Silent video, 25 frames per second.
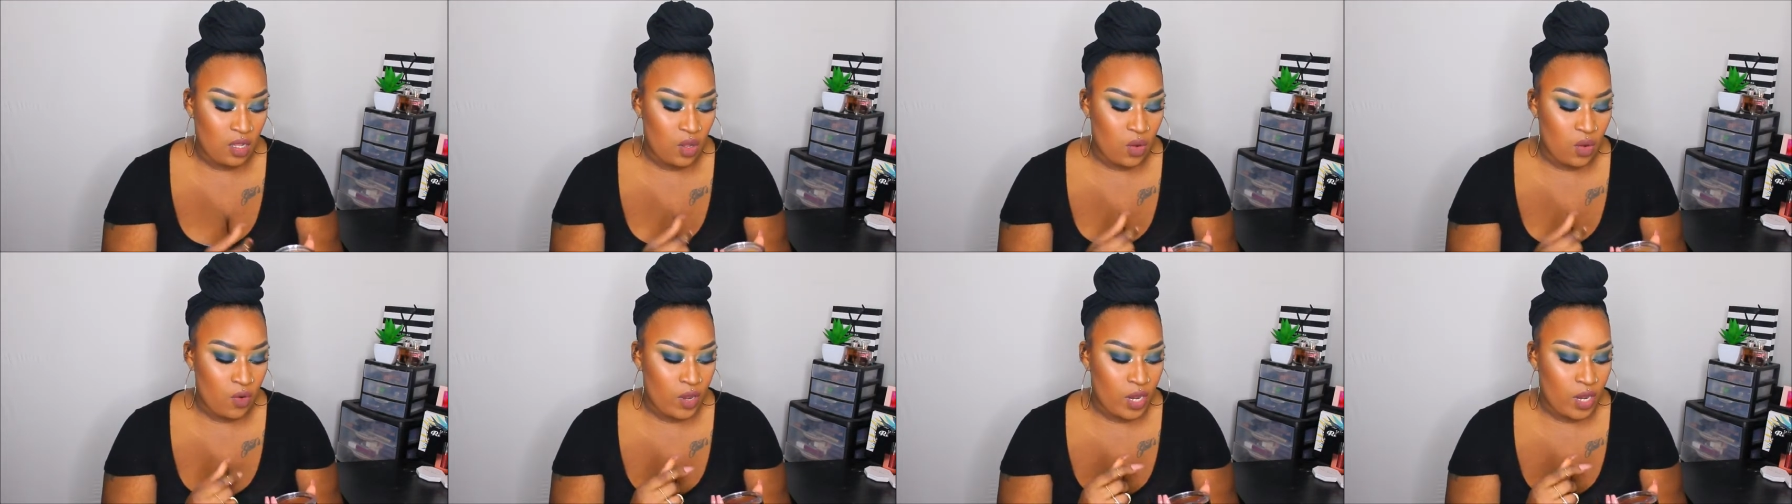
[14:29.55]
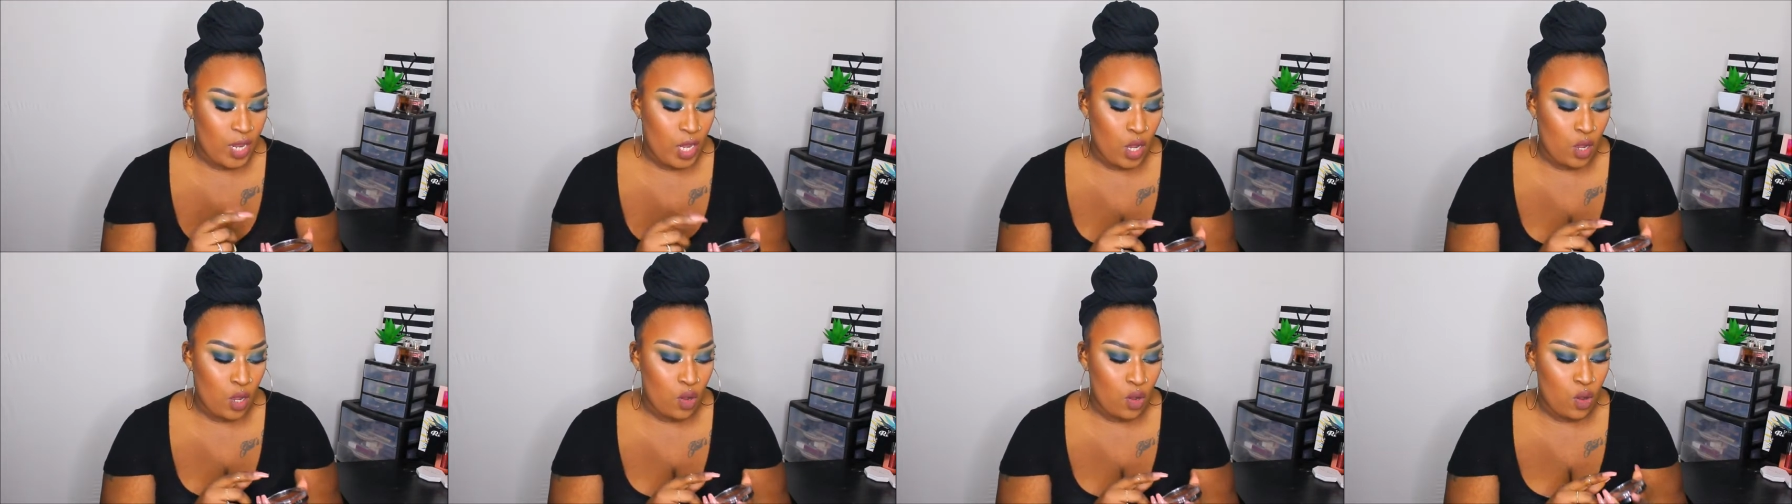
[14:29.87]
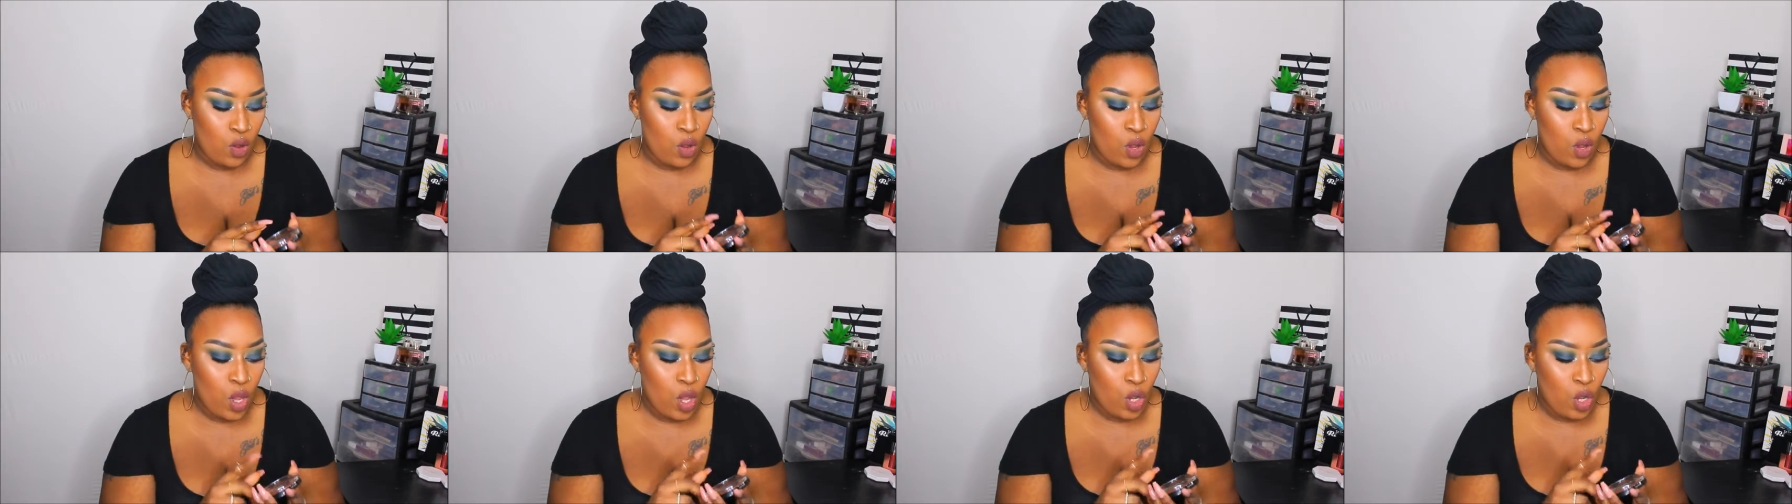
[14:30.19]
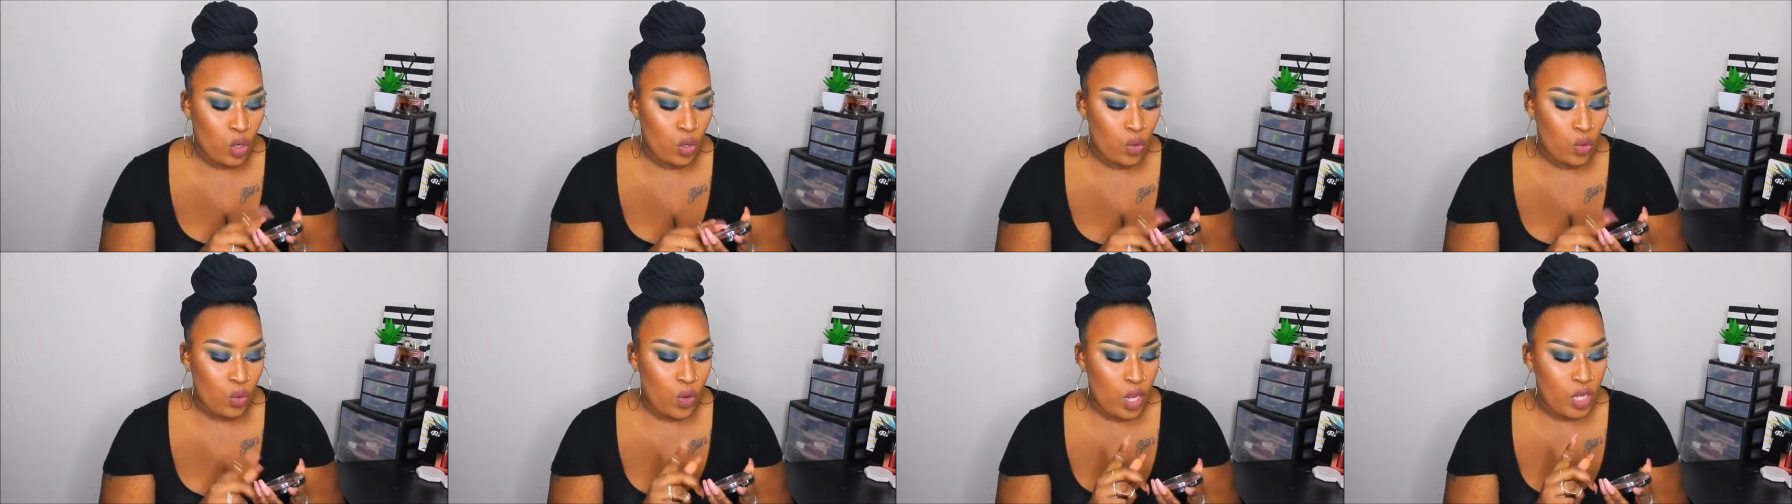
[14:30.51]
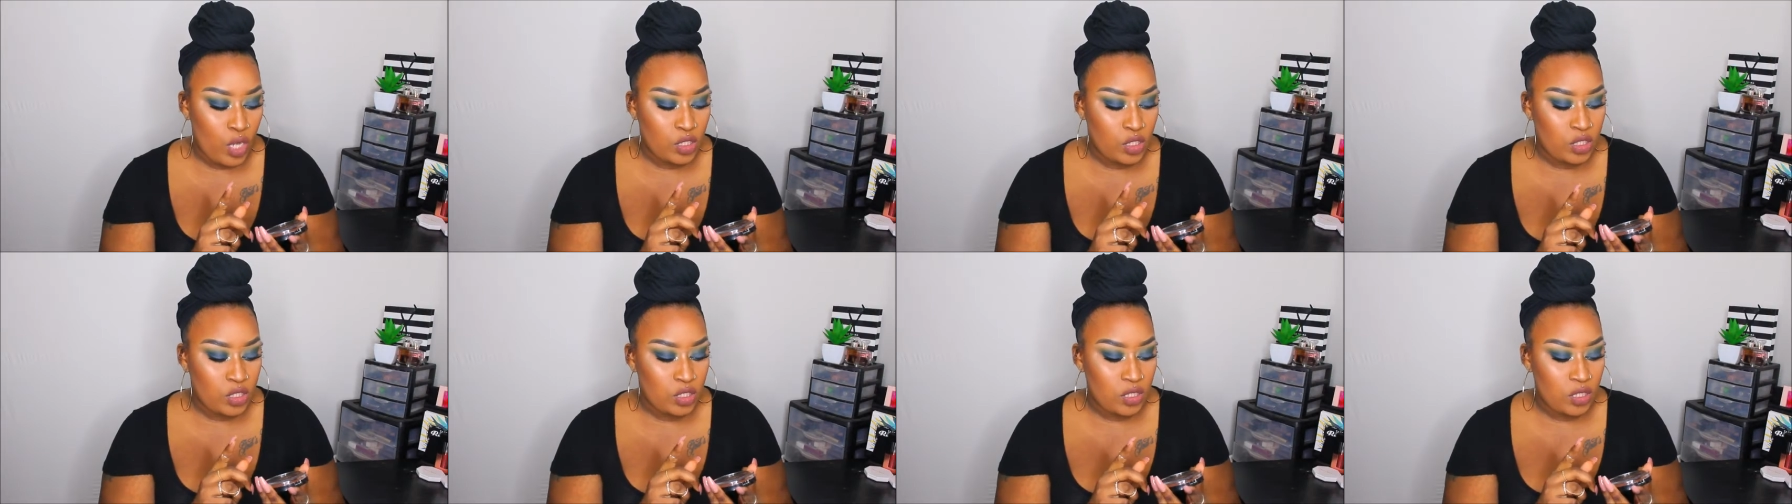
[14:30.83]
L'Oreal
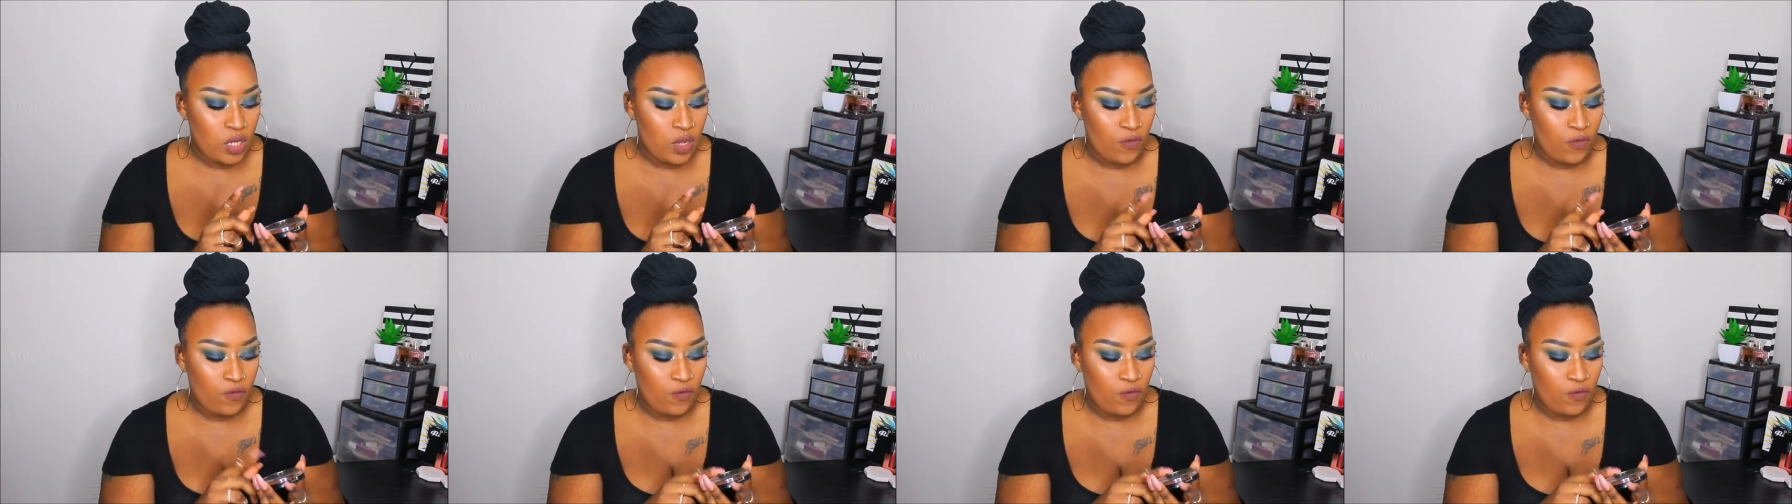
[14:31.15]
Crushed